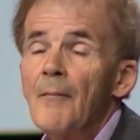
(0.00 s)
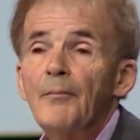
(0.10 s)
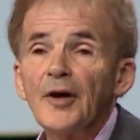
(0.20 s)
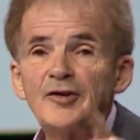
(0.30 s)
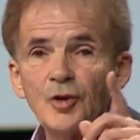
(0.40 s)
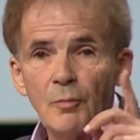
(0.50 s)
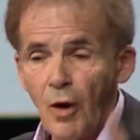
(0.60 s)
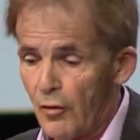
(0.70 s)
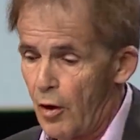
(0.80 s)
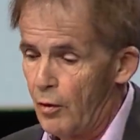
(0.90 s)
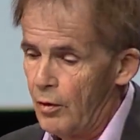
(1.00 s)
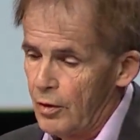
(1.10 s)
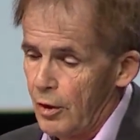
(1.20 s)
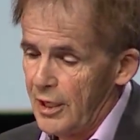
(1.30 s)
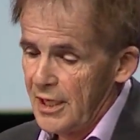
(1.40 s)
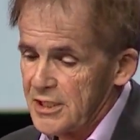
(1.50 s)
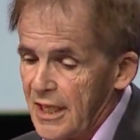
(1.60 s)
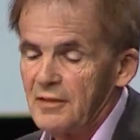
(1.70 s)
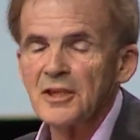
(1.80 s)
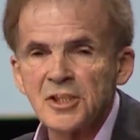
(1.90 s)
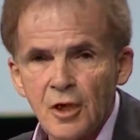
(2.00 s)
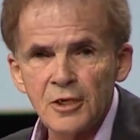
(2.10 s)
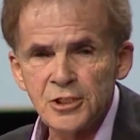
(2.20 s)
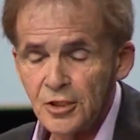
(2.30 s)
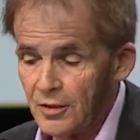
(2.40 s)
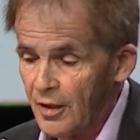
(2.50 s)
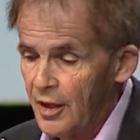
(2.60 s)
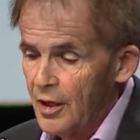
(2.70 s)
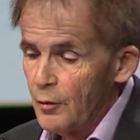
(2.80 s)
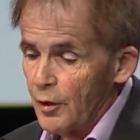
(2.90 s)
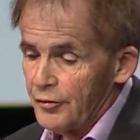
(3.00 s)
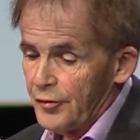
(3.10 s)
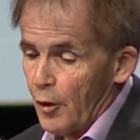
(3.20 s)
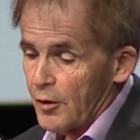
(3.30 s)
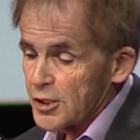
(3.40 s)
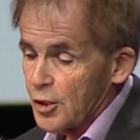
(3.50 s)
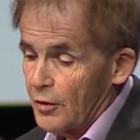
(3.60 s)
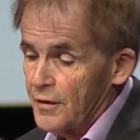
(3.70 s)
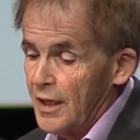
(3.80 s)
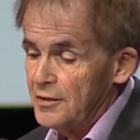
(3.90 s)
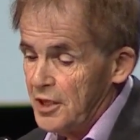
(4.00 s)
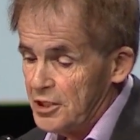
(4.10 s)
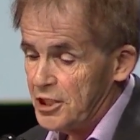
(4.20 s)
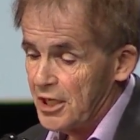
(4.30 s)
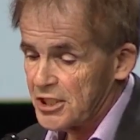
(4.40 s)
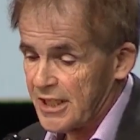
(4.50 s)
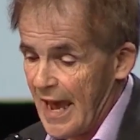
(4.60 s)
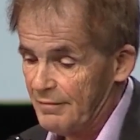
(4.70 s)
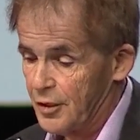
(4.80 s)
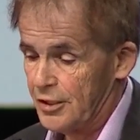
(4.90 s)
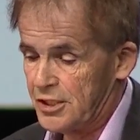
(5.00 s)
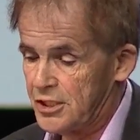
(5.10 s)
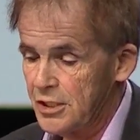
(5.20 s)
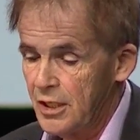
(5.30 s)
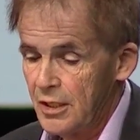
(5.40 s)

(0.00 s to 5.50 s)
But tomorrow, colleagues, that discussion will focus on teaching standards,